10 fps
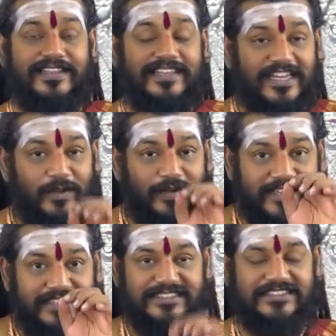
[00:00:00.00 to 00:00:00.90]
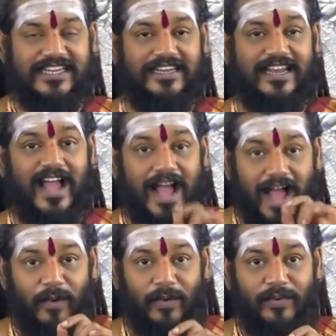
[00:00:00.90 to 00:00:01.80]
Then you will understand
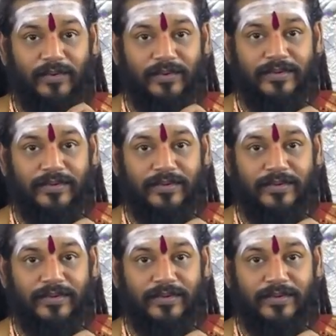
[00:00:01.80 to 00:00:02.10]
how